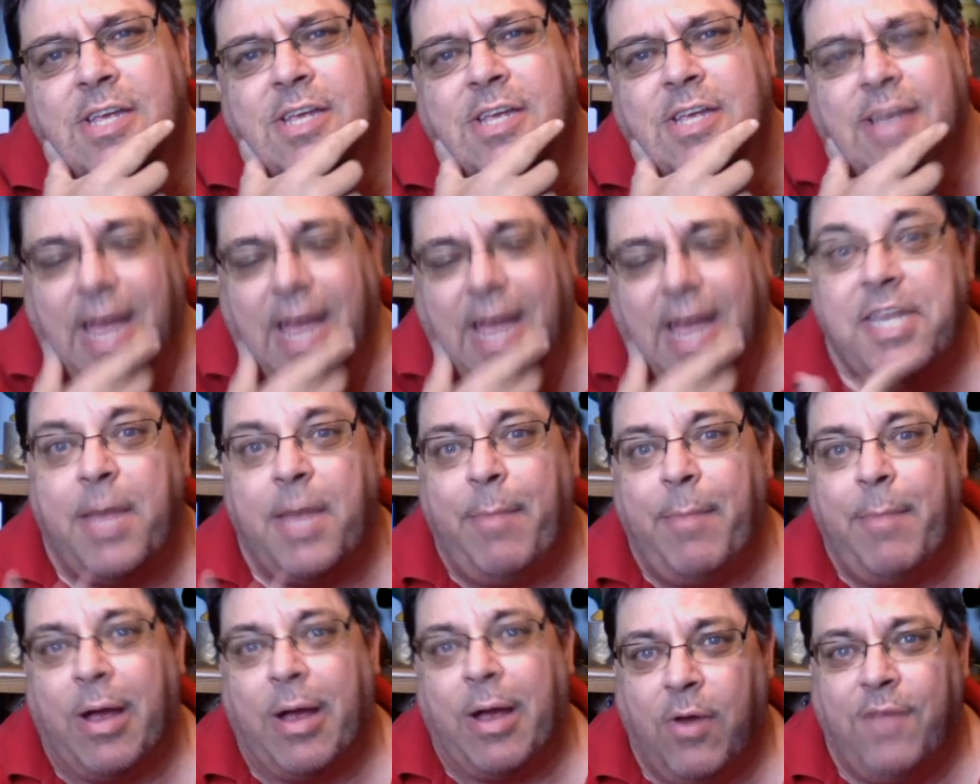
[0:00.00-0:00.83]
That's how
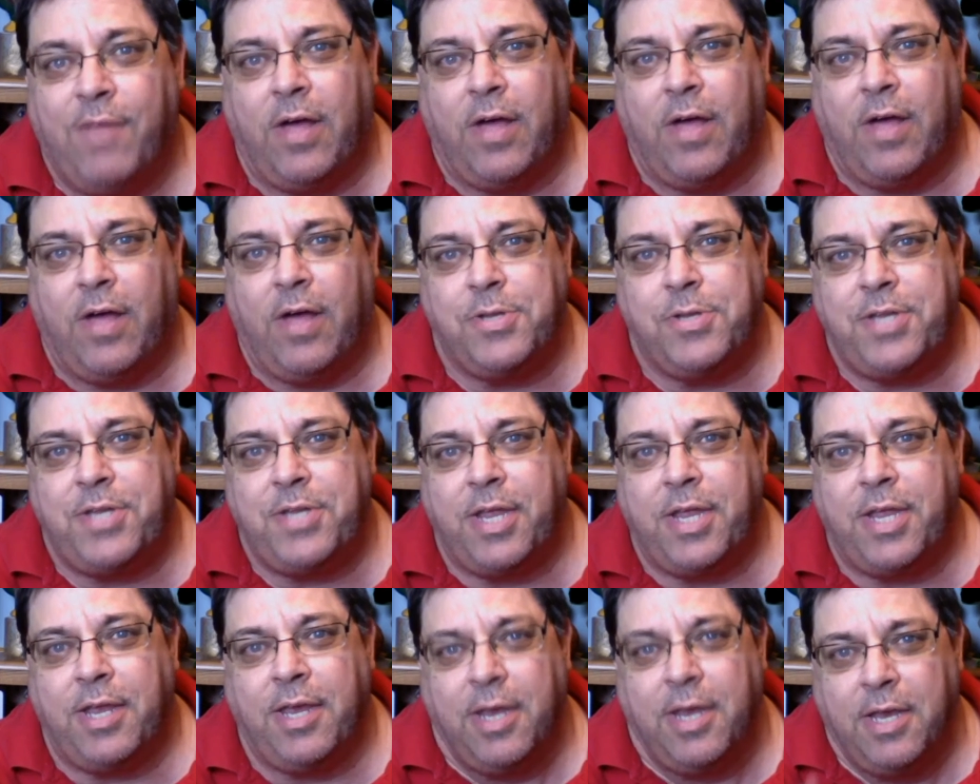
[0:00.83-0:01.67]
my grandfather
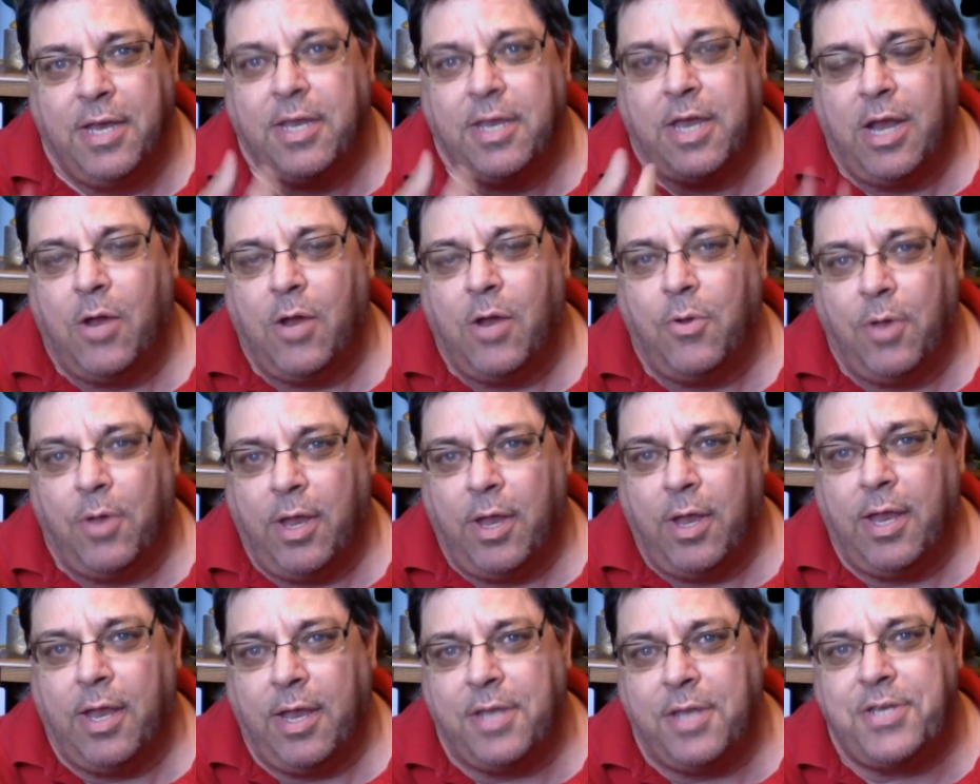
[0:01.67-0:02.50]
said, you know,
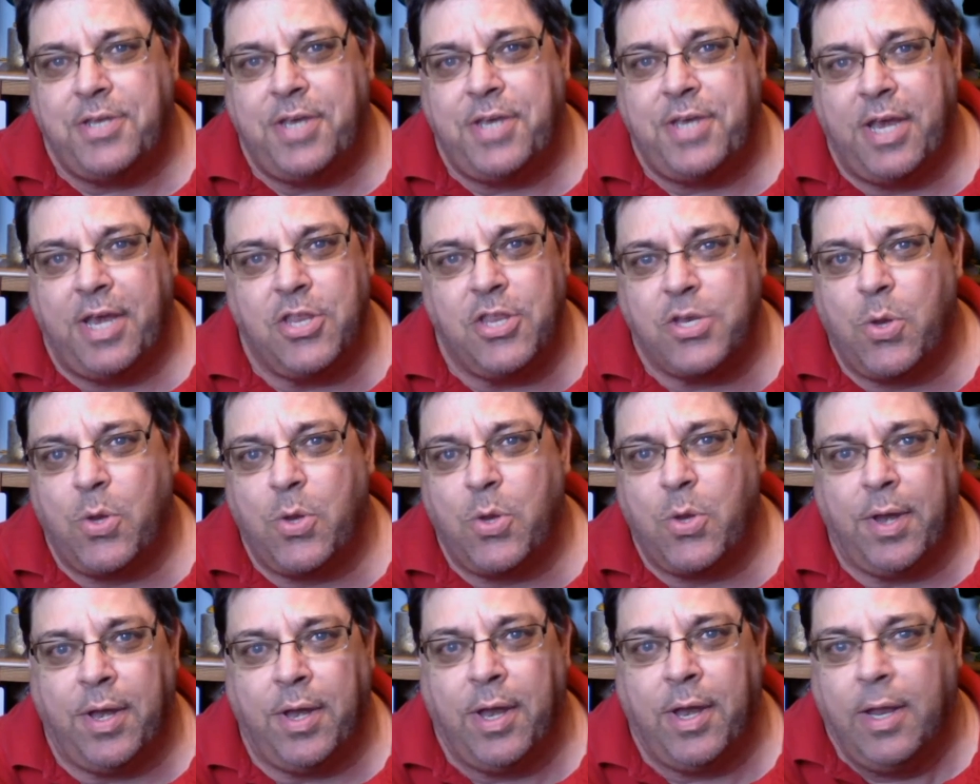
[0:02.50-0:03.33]
instead of just
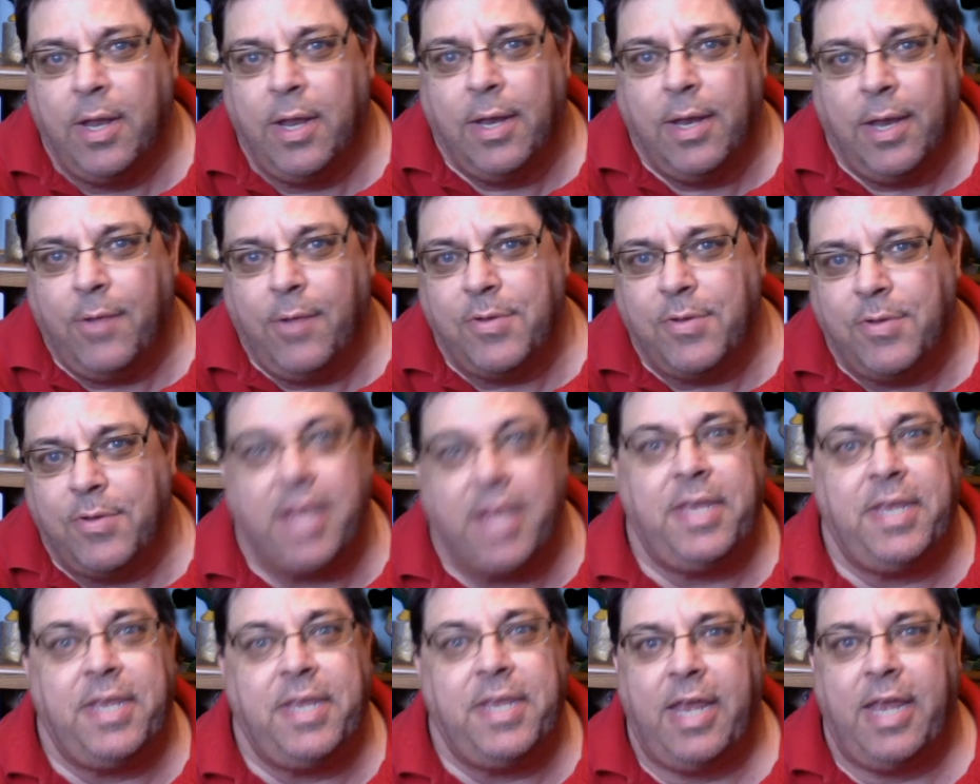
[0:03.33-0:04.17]
going, it was
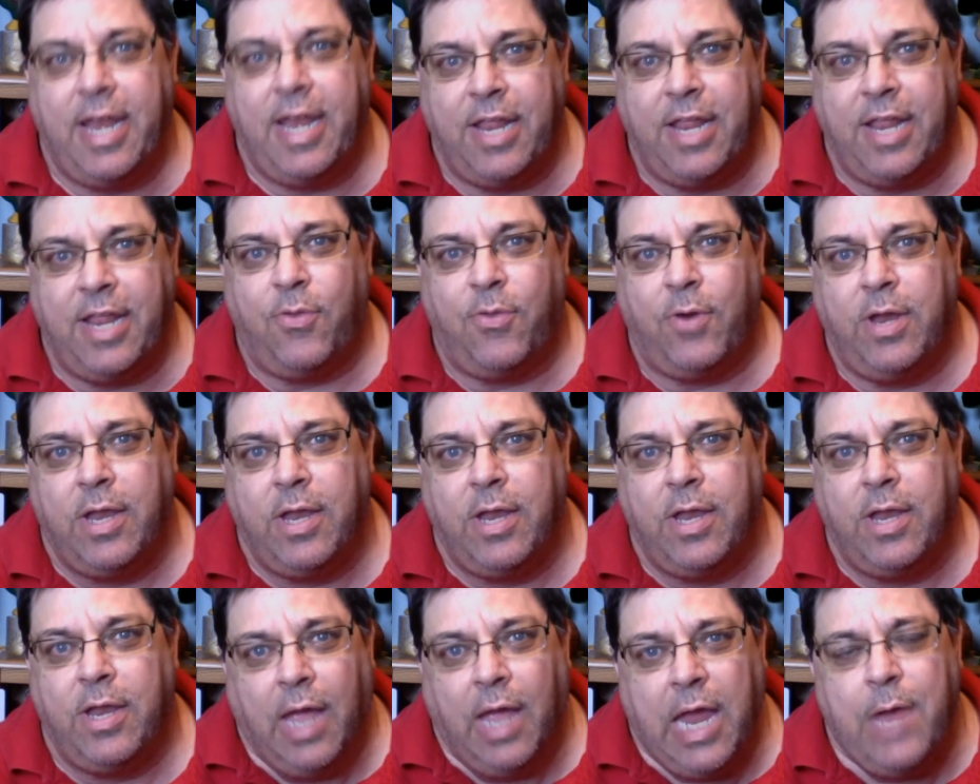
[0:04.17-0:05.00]
1983,
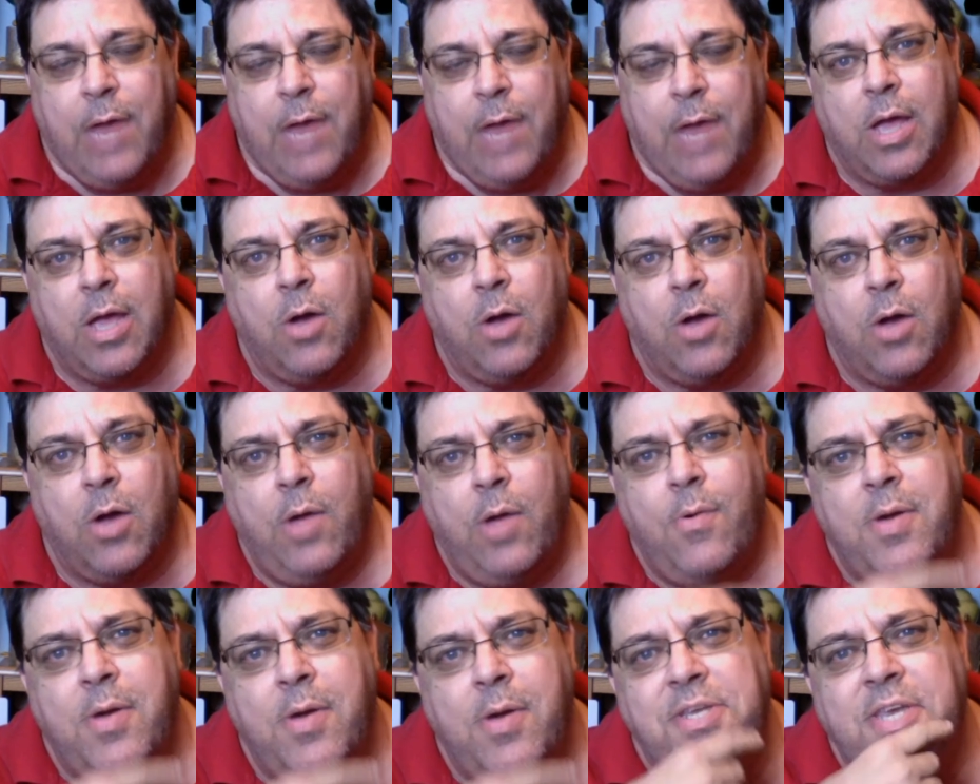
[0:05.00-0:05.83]
he would go, it
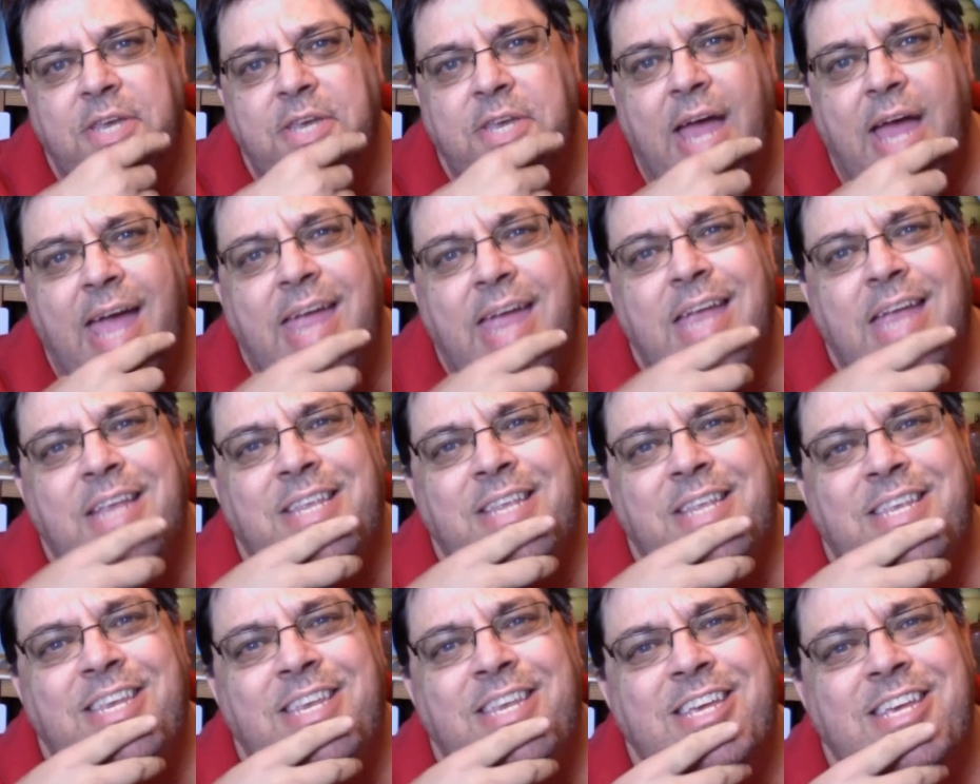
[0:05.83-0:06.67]
was
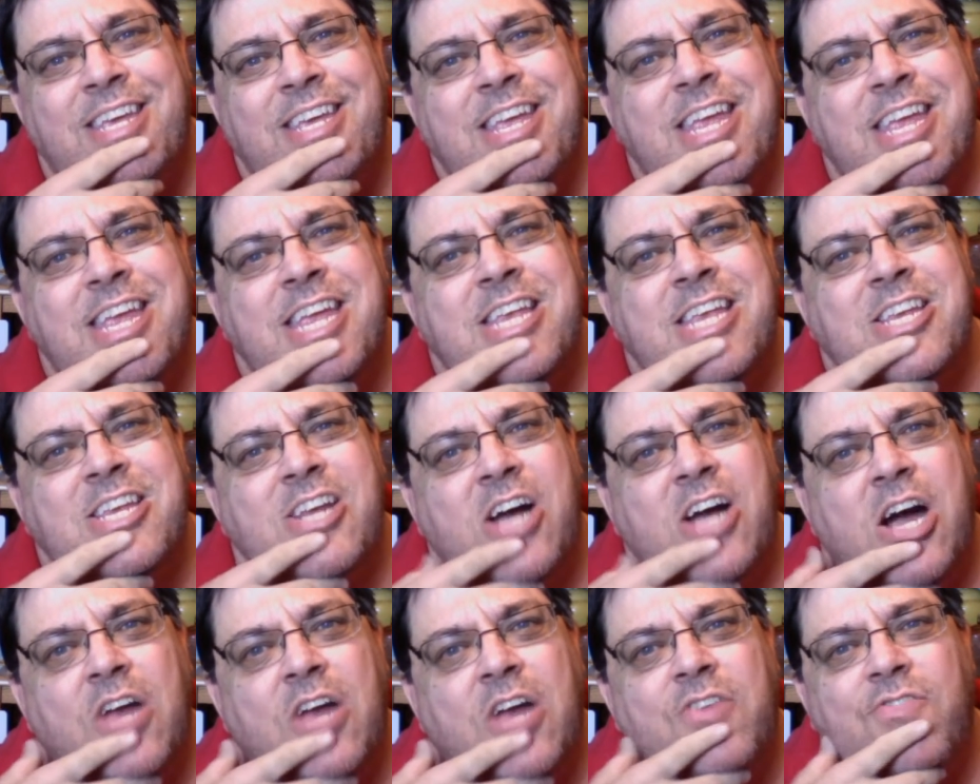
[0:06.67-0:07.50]

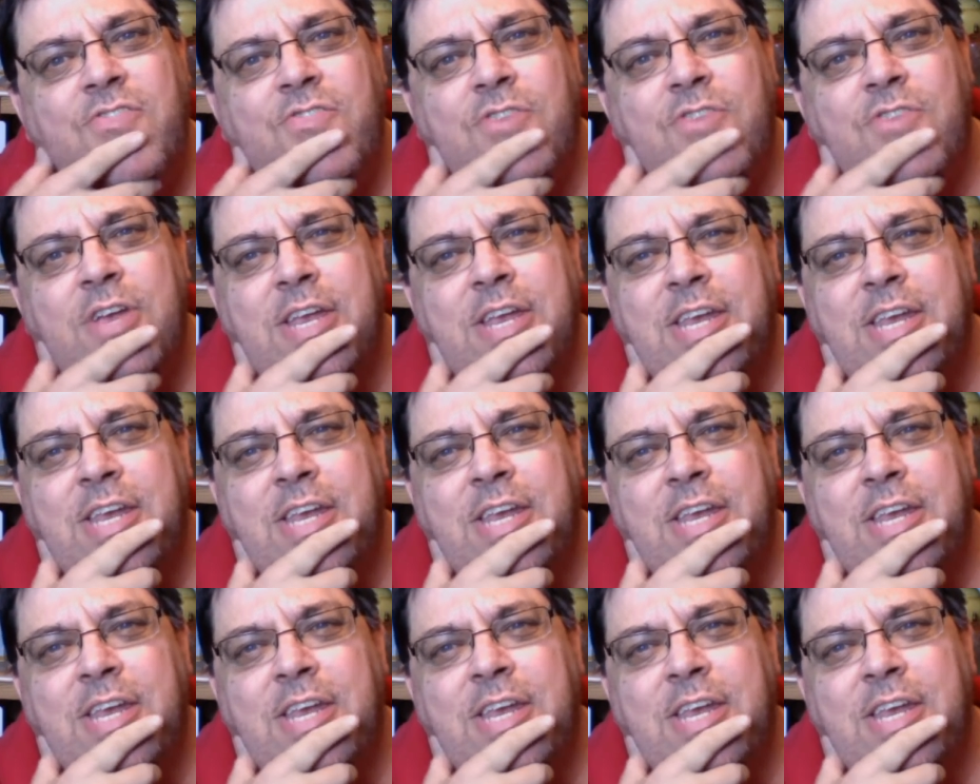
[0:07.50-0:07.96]
1983.